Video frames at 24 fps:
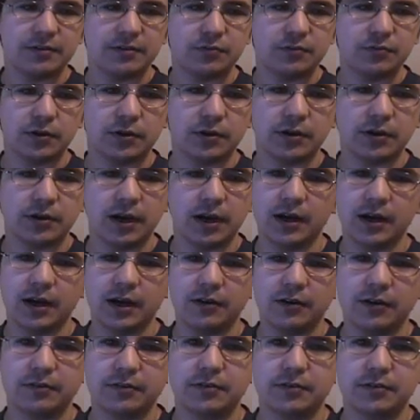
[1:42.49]

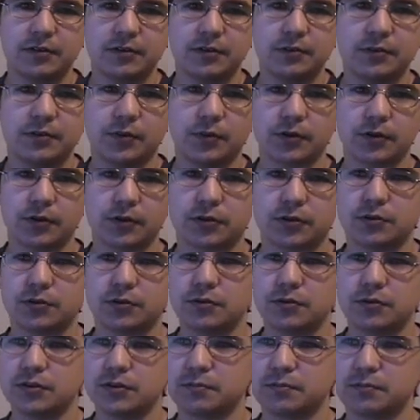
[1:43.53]
work
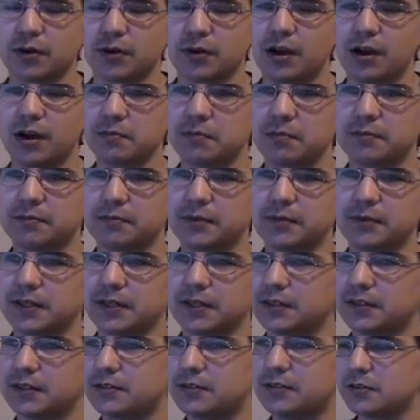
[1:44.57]
through the problem
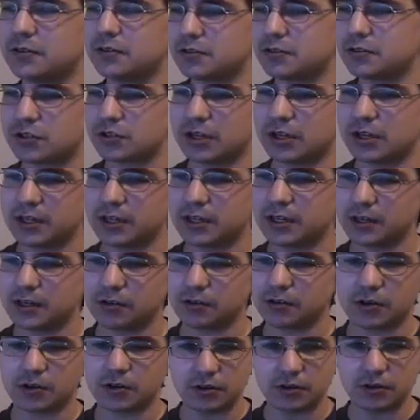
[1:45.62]
and try and get
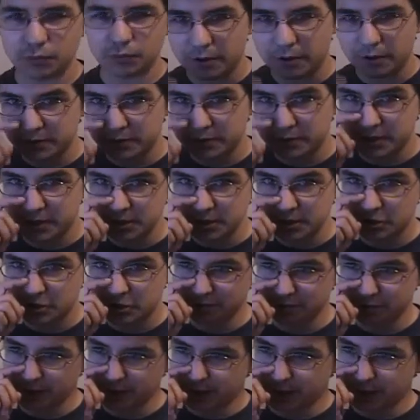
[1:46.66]
her good
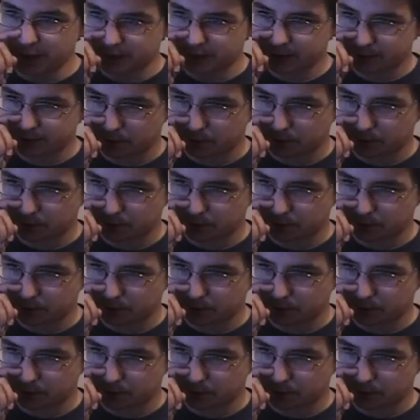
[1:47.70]
reputation back.